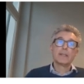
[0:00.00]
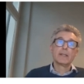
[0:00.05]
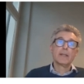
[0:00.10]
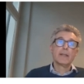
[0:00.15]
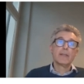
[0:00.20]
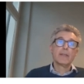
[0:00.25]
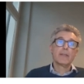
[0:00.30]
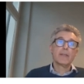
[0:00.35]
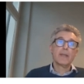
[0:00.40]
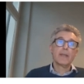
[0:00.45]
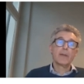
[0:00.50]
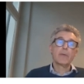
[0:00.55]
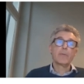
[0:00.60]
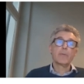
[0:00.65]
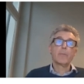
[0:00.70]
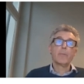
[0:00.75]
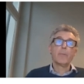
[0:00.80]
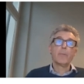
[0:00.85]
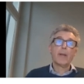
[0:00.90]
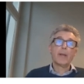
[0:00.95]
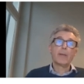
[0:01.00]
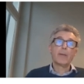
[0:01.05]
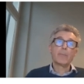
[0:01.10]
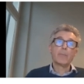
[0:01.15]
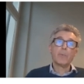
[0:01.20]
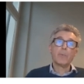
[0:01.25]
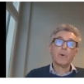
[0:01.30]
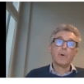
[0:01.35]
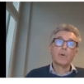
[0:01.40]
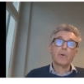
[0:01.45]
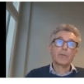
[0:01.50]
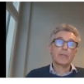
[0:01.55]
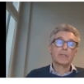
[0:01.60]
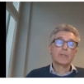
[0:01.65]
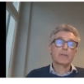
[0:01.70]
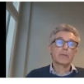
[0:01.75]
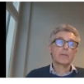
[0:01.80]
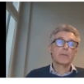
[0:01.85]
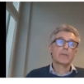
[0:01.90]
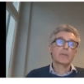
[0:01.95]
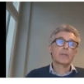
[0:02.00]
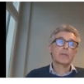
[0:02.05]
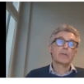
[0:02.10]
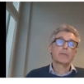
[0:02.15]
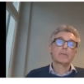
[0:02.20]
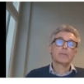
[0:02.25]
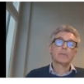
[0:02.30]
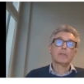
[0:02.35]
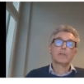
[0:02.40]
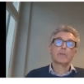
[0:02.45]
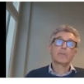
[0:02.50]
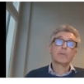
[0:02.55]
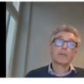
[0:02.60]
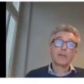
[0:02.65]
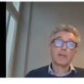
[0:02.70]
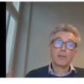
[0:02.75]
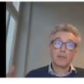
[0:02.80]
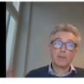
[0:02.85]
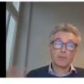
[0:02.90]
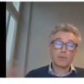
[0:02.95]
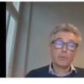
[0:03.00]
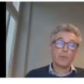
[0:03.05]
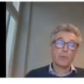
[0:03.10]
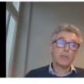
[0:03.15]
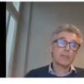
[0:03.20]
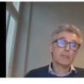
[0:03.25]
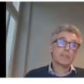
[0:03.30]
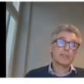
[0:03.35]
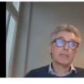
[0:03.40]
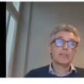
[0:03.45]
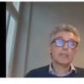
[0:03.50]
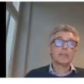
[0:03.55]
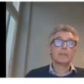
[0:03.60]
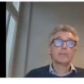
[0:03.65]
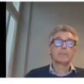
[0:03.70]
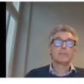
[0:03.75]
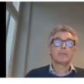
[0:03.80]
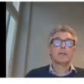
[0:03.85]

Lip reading: and then went more into the critical quality